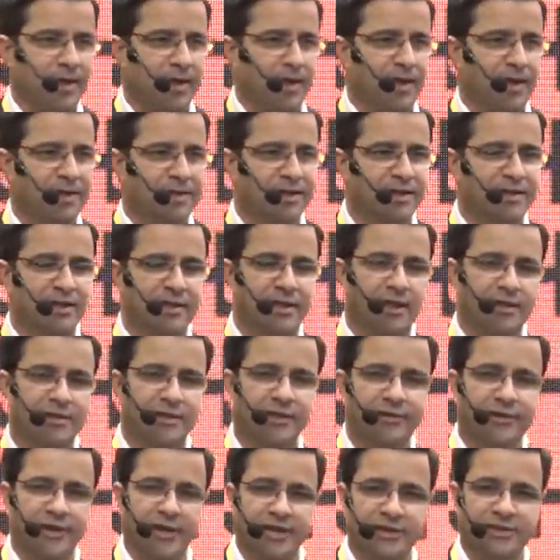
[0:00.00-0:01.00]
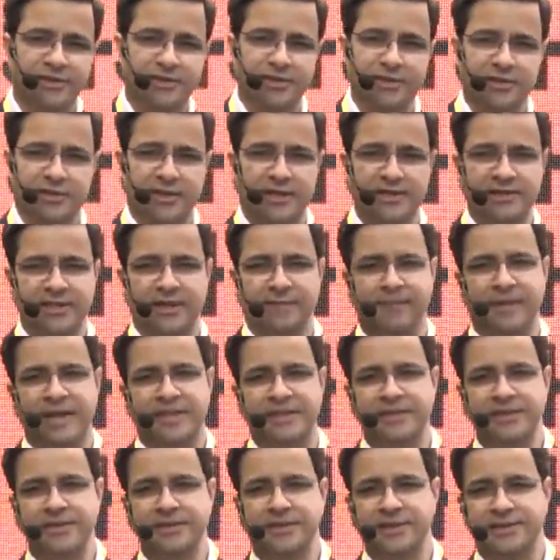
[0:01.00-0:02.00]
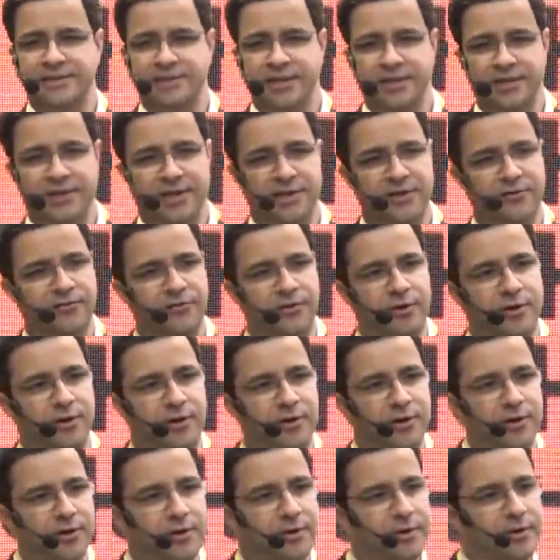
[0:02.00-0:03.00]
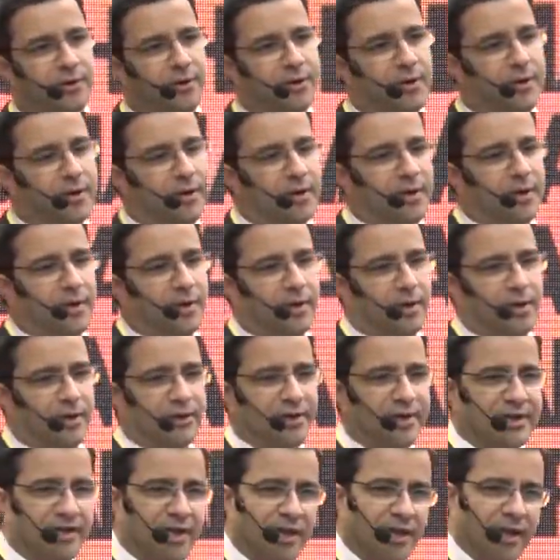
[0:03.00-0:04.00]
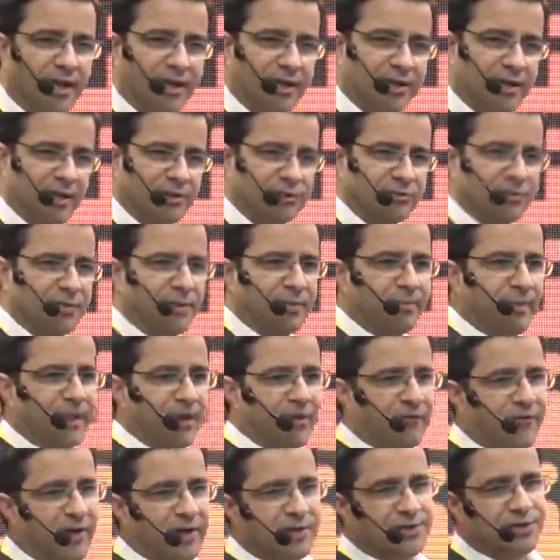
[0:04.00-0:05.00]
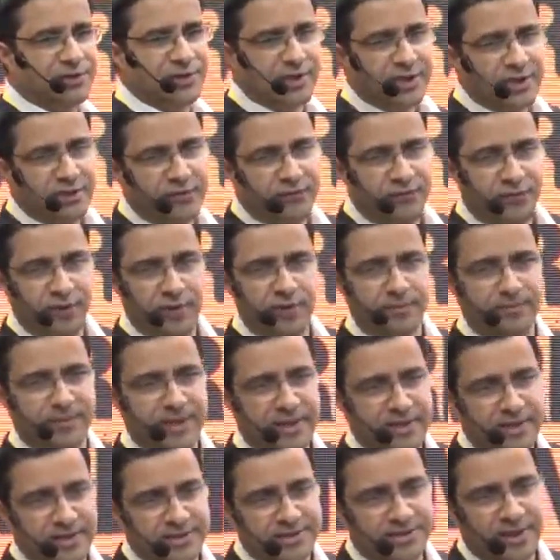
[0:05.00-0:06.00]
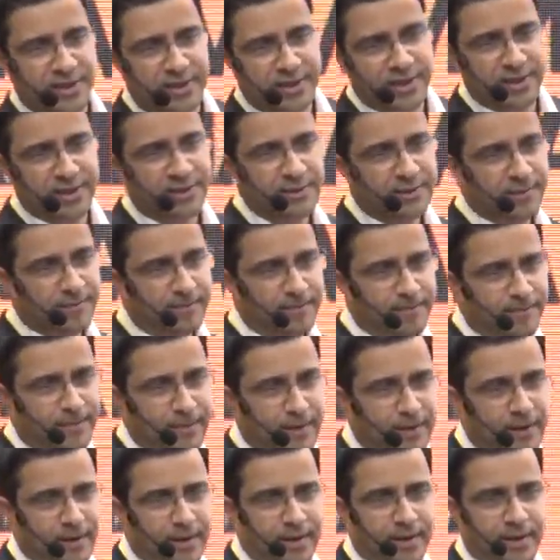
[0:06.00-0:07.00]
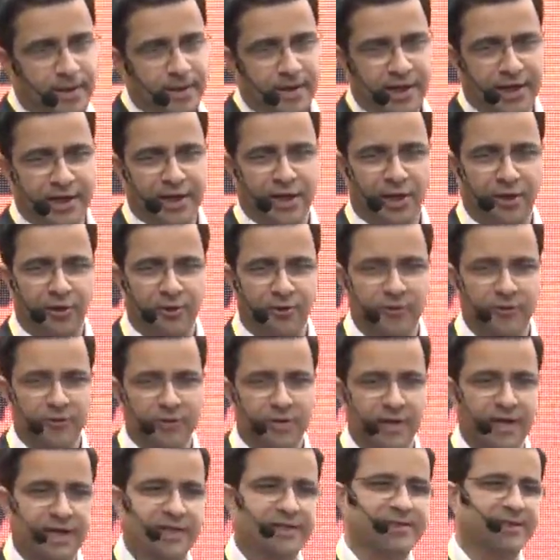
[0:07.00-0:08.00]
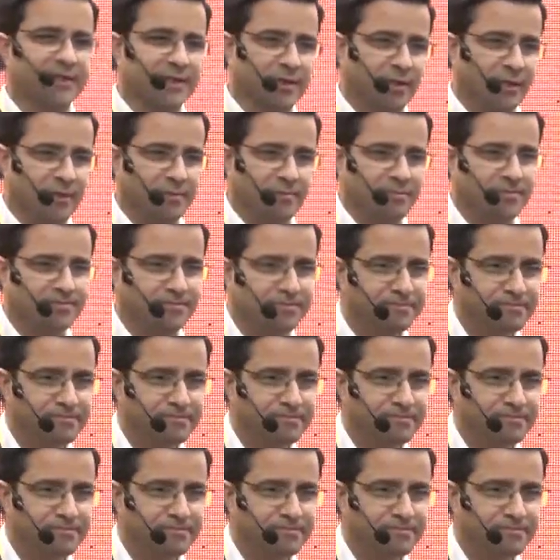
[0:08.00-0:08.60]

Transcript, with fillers: and later as a managing consultant for retail and consumer manufacturing for PA Consulting, and now at Ciklum.